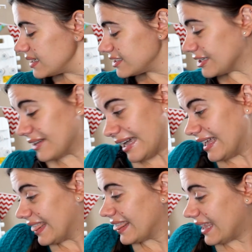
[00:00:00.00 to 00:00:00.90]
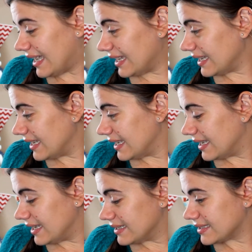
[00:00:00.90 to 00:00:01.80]
So yeah, that
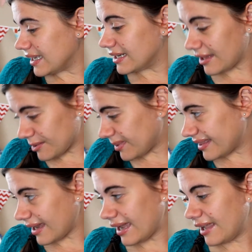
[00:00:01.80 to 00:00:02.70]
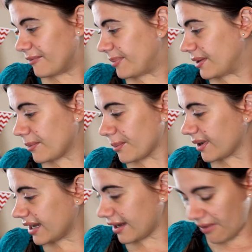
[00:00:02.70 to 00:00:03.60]
is another one that I have been
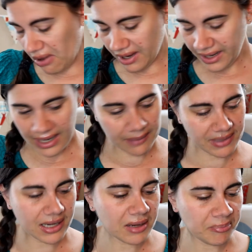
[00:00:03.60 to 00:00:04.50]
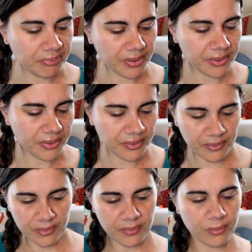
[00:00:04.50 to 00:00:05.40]
working on, and I'm getting,
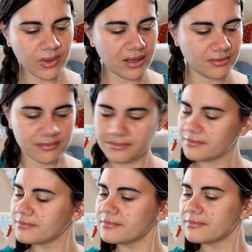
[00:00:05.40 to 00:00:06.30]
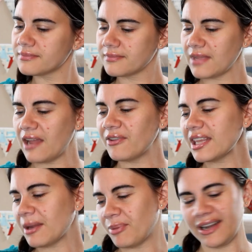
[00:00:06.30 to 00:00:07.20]
well, I feel
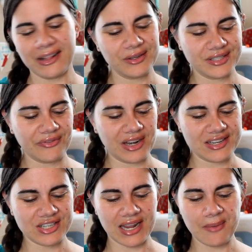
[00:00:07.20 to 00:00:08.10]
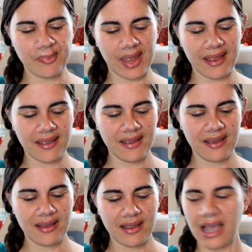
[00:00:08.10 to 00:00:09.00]
like I'm pretty close to finishing it, but
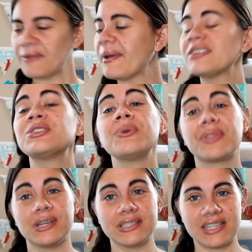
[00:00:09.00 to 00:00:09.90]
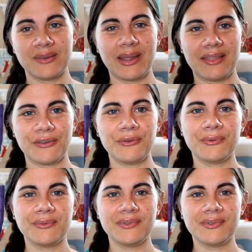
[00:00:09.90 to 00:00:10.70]
I'm about 2/3 of the way through.